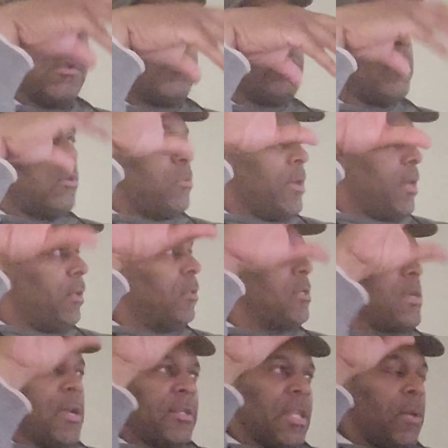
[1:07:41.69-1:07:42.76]
You know, you had other
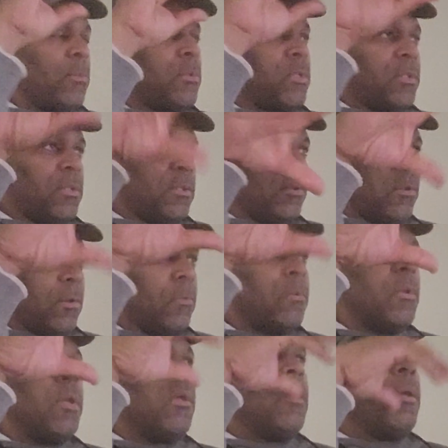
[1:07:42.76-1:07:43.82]
guys that was, you
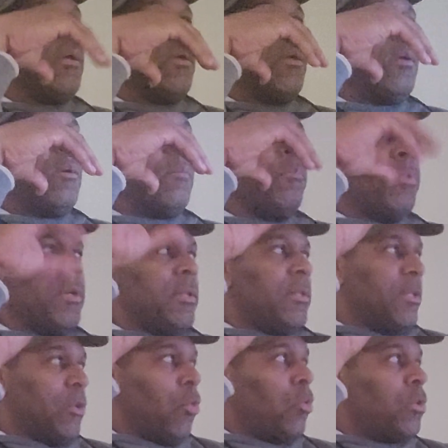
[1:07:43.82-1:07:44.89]
know,
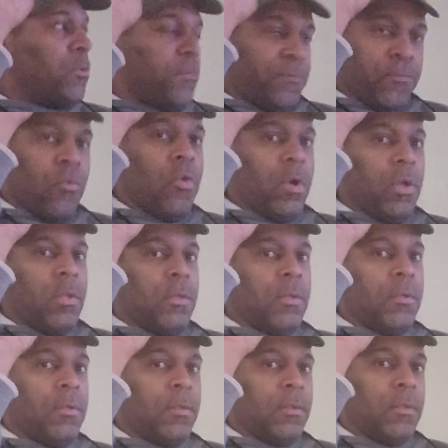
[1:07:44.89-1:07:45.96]
but those
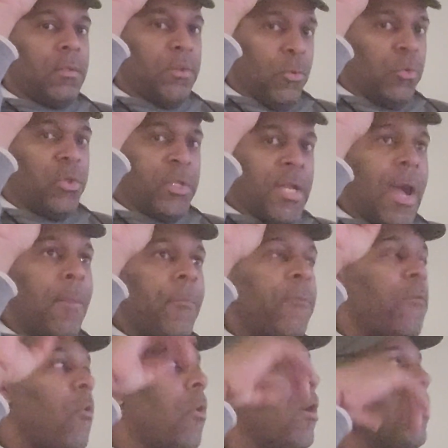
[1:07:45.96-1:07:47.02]
top
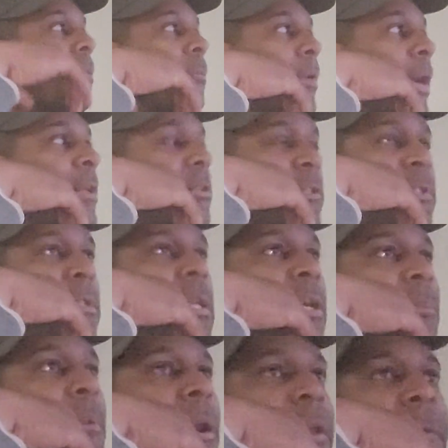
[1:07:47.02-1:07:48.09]
four, right? Just
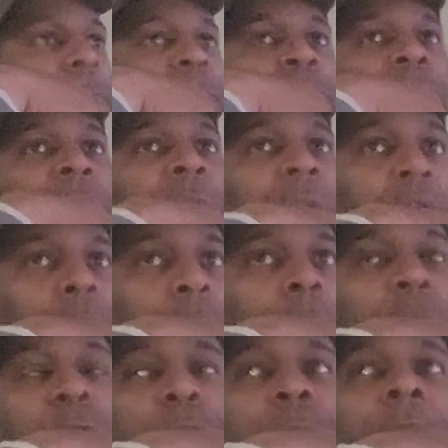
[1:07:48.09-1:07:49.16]
think about it.
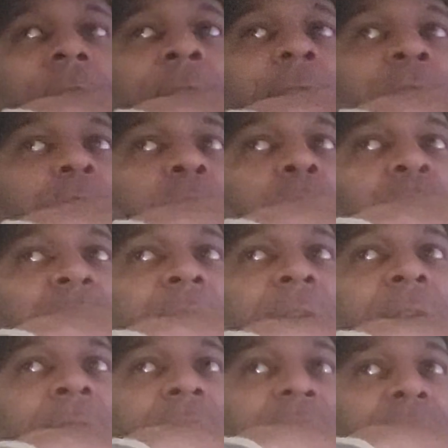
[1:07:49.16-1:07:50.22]
When you had those
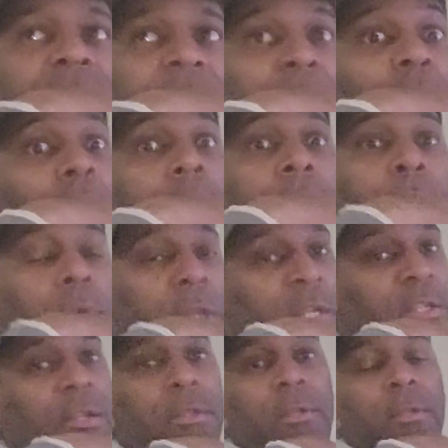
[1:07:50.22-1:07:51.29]
guys, they all fought
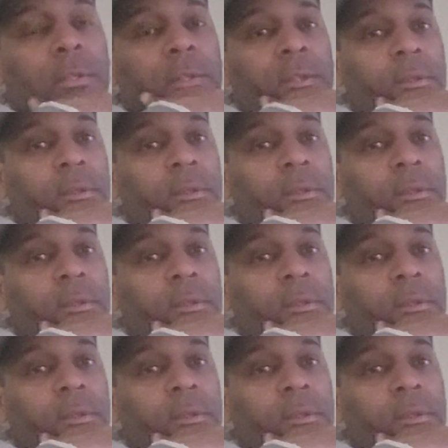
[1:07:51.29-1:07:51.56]
each other.